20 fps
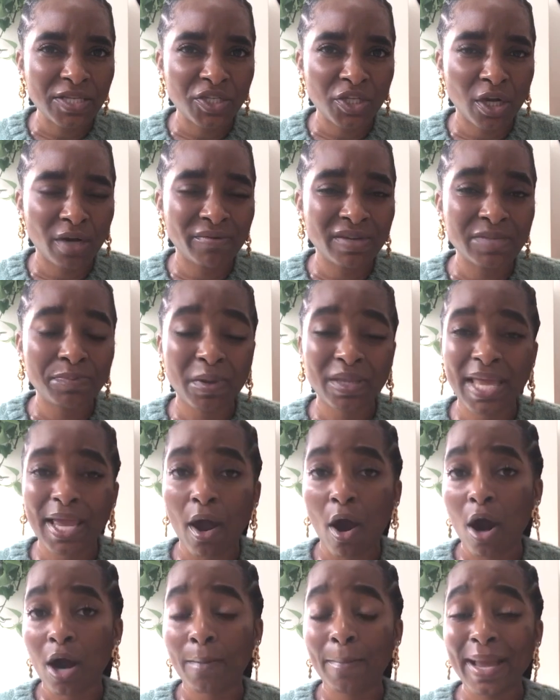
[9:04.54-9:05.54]
service, but they
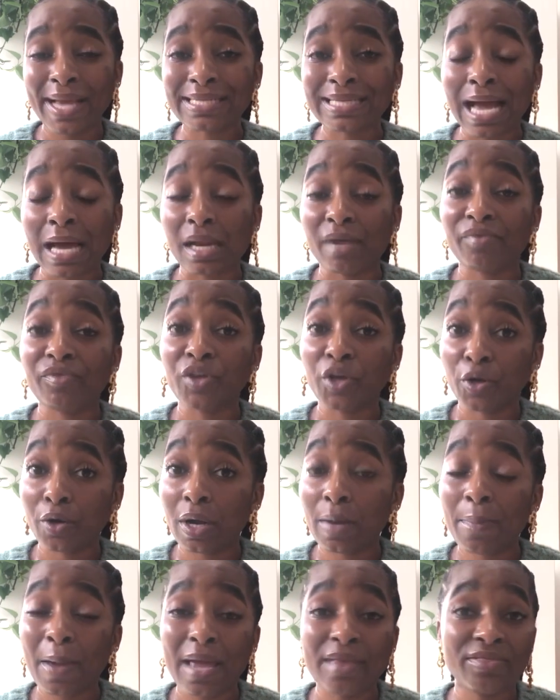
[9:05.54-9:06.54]
are based out of
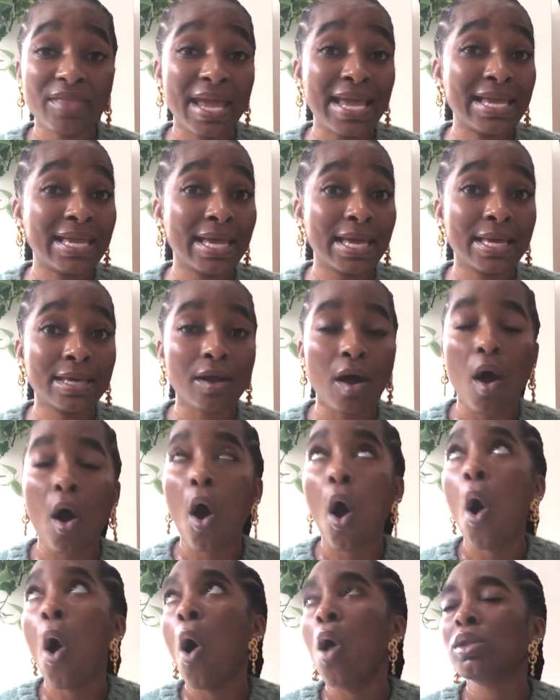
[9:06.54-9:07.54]
Europe, and they get
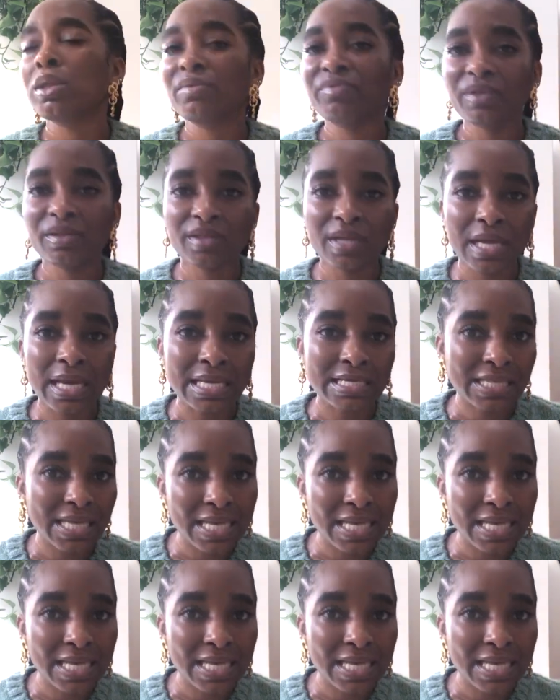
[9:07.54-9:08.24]
all of the things,